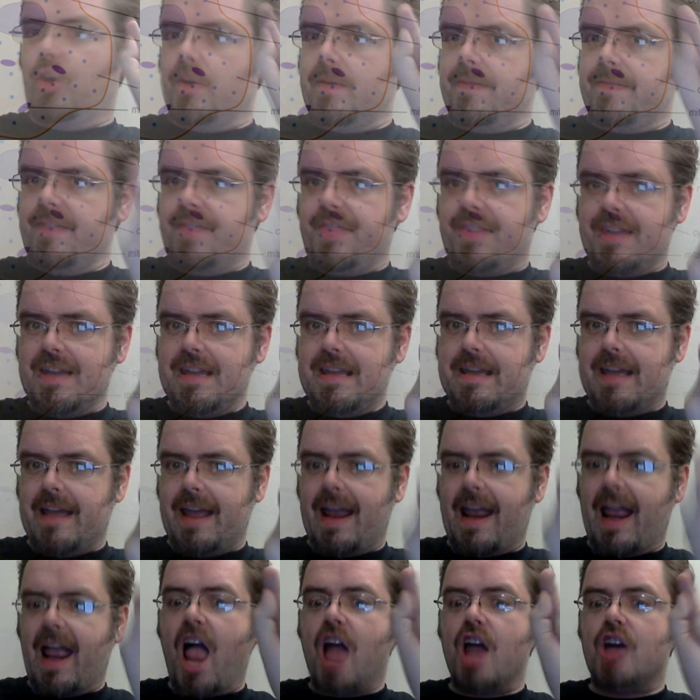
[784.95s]
you even think
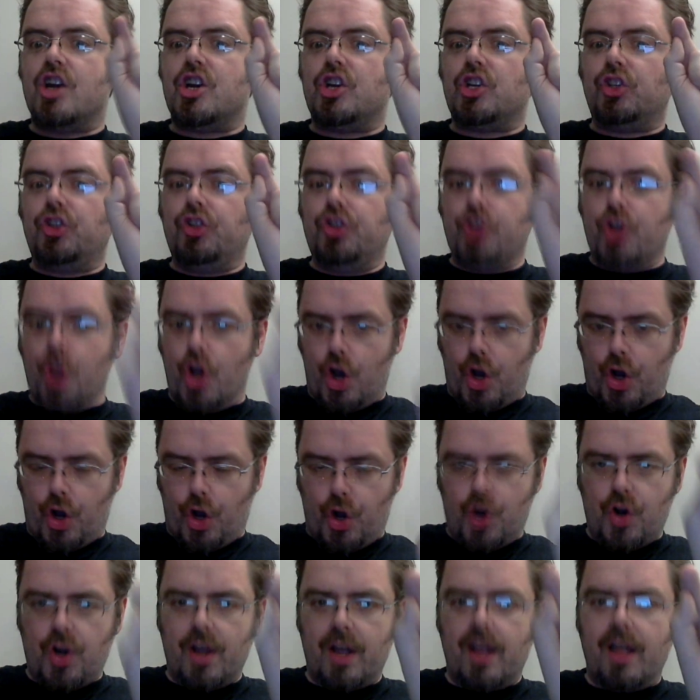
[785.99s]
it,
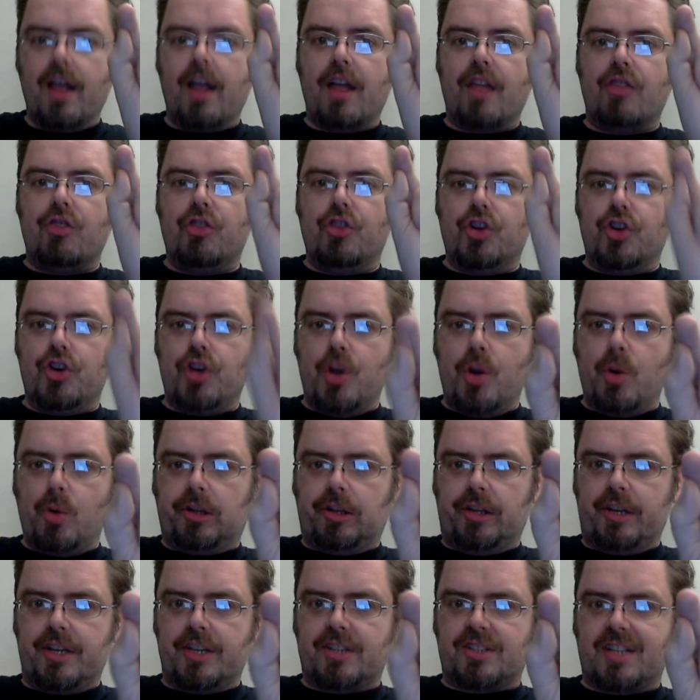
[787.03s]
no, the
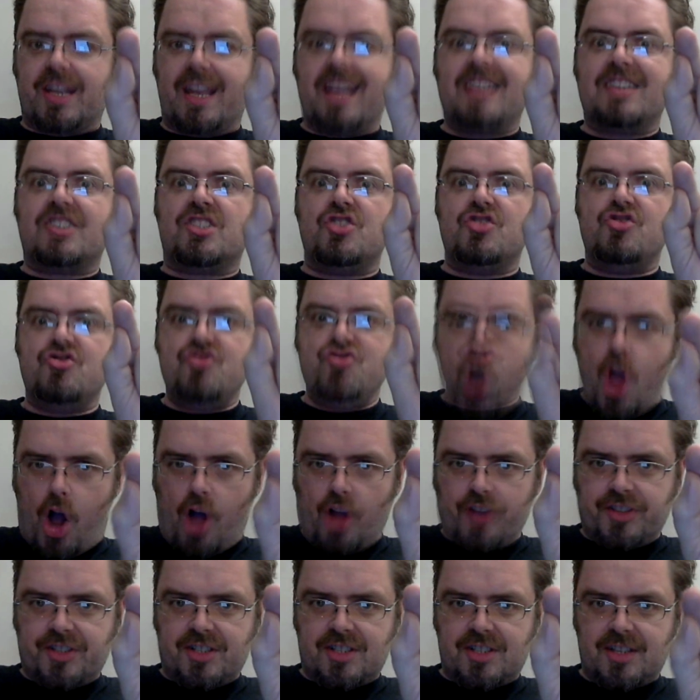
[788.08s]
nucleus is
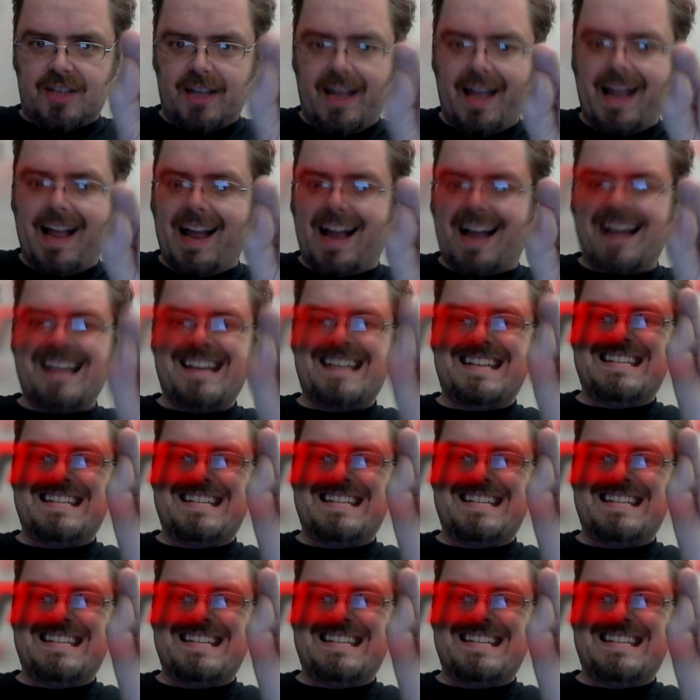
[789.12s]
not and